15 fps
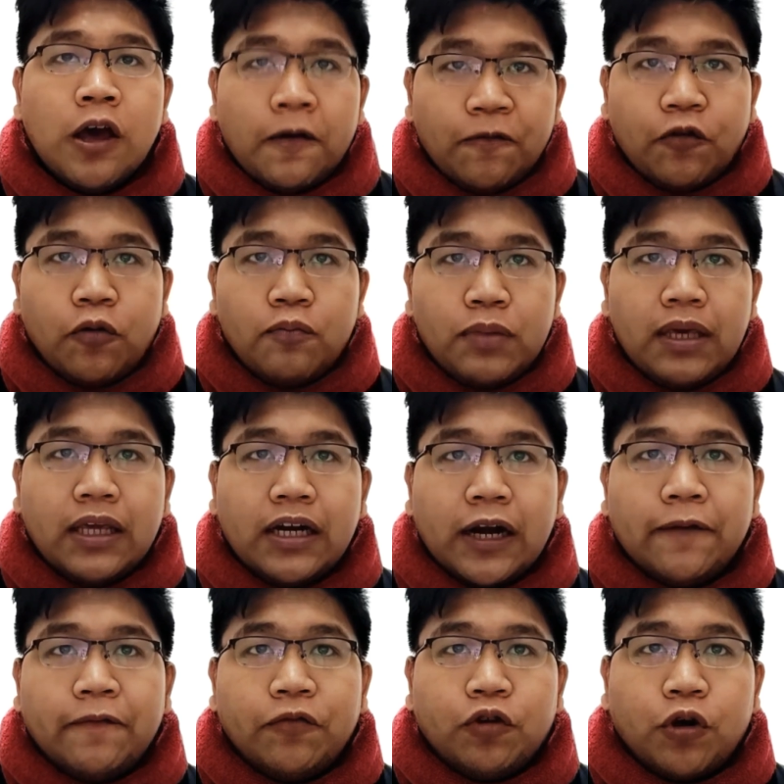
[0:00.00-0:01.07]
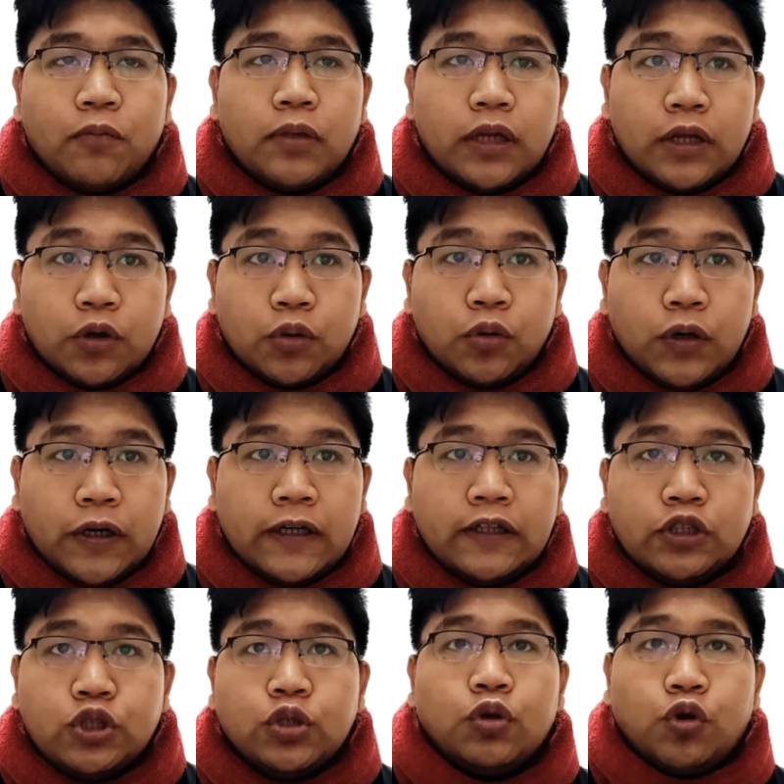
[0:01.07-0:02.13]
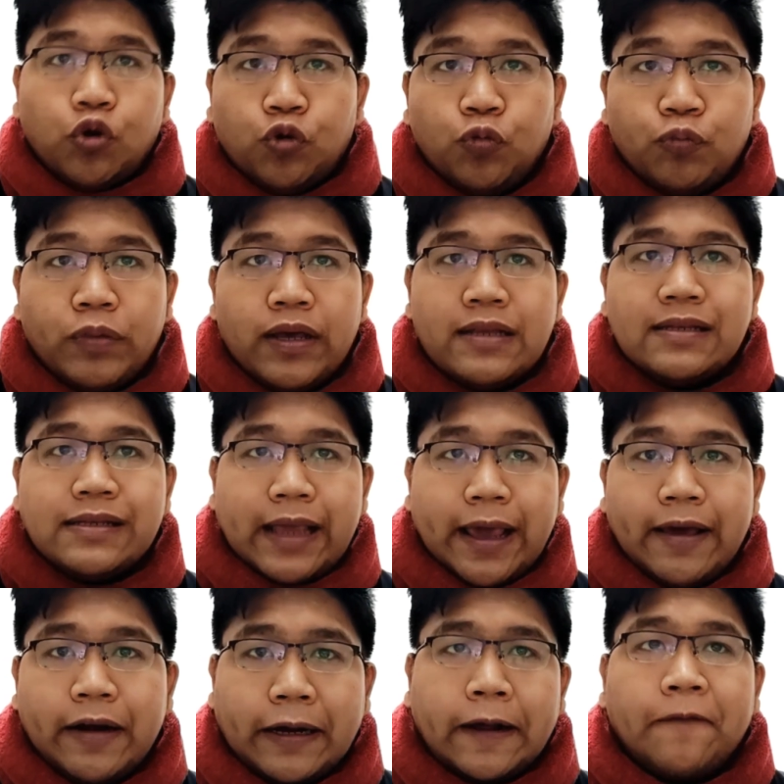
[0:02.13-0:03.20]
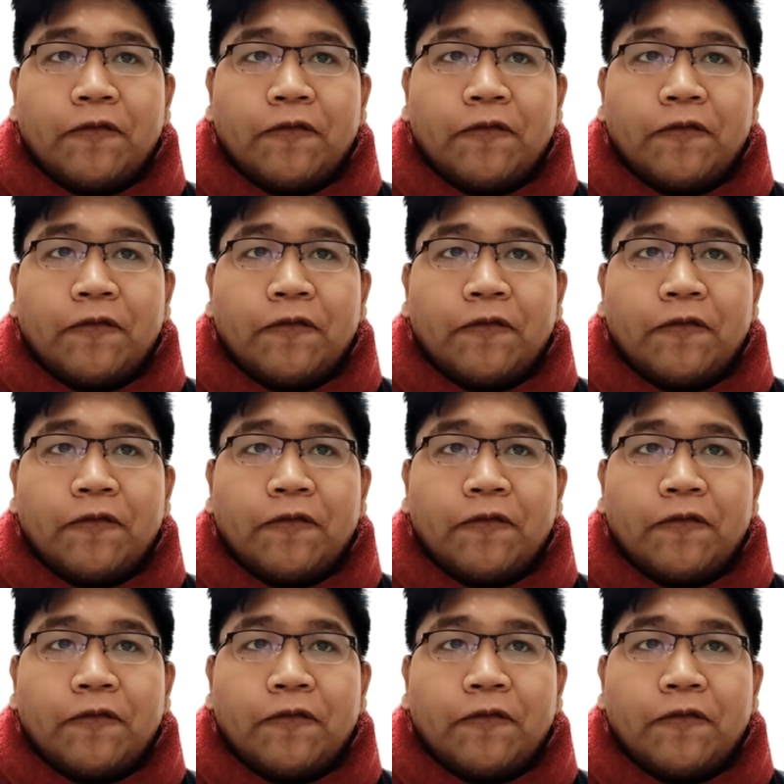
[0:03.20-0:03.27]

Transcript: for migrants from the rural to urban area.